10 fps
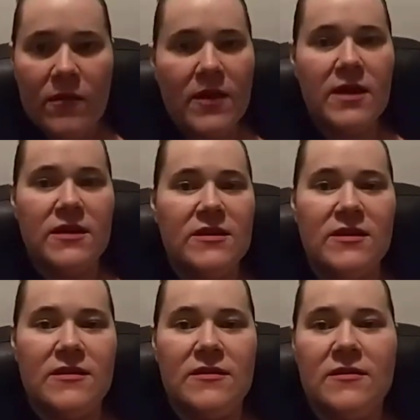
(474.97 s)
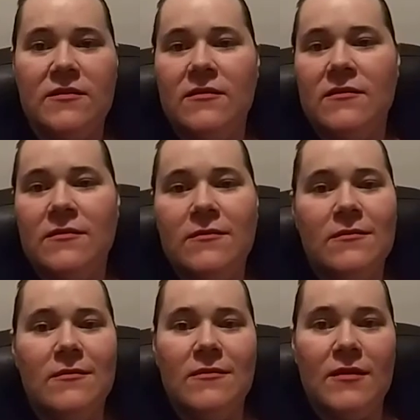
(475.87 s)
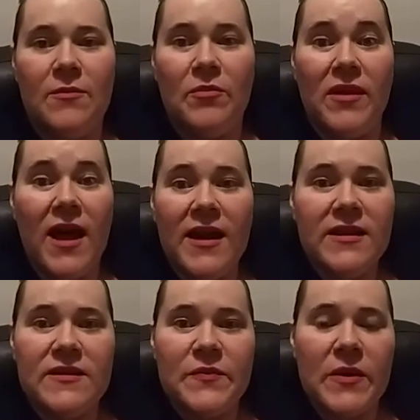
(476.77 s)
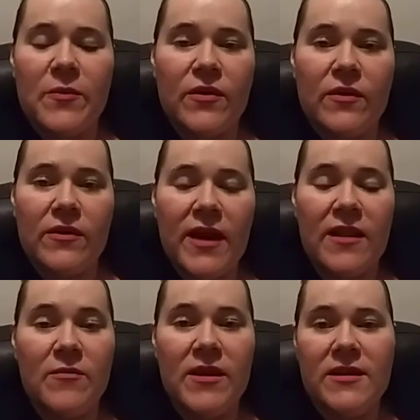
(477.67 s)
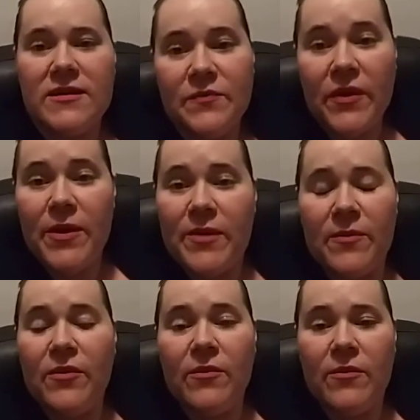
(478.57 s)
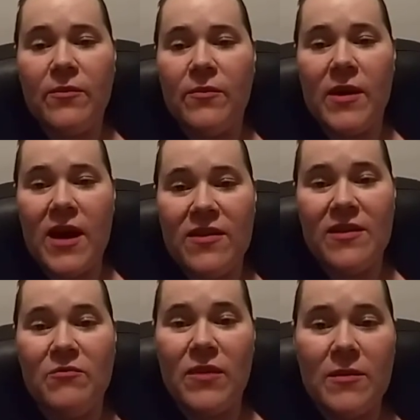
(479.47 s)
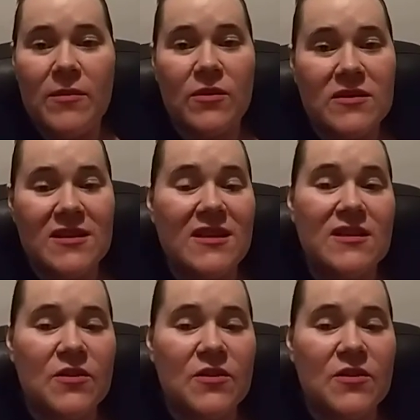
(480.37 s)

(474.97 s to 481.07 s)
it blinds people. Yeah, the money does blind people. I think maybe mostly it is